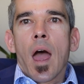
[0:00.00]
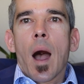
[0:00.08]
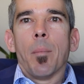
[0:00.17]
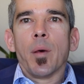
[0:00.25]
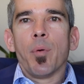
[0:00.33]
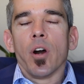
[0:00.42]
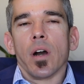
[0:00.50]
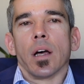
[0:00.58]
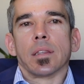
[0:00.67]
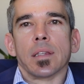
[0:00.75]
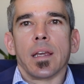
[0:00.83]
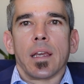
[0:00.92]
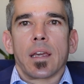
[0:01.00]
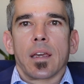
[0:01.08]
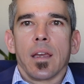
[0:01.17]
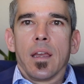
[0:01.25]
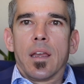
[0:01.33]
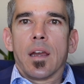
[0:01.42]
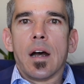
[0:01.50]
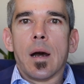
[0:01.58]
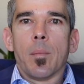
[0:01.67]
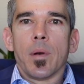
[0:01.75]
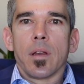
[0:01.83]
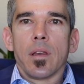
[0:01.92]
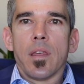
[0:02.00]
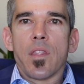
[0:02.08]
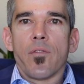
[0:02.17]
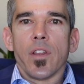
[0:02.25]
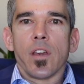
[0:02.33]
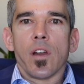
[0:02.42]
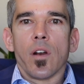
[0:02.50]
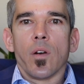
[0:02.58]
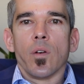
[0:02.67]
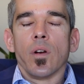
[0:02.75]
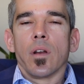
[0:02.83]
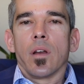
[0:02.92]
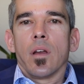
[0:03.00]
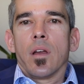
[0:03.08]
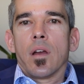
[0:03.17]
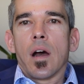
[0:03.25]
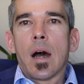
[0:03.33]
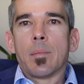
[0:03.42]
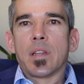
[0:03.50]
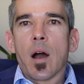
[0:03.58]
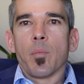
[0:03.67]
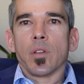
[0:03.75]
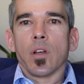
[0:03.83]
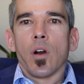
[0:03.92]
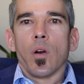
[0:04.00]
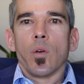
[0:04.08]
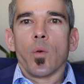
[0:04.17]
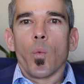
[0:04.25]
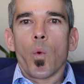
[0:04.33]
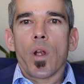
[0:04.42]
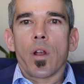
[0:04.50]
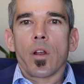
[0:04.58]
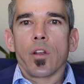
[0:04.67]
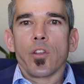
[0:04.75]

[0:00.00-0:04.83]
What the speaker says: I'm going to put a link in the video down below where